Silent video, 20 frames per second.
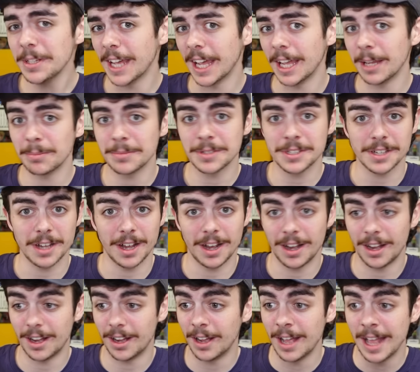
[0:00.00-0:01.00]
games
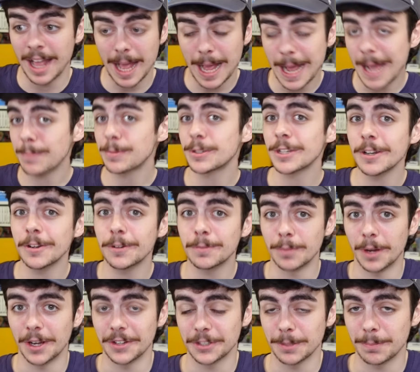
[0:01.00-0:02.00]
are absolute
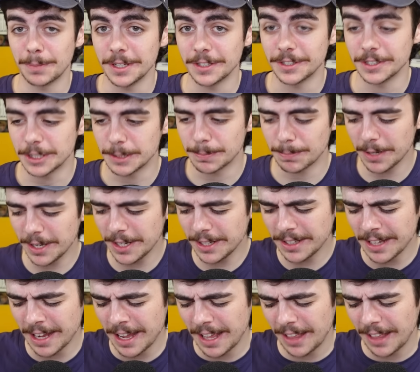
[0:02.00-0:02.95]
masterpieces, but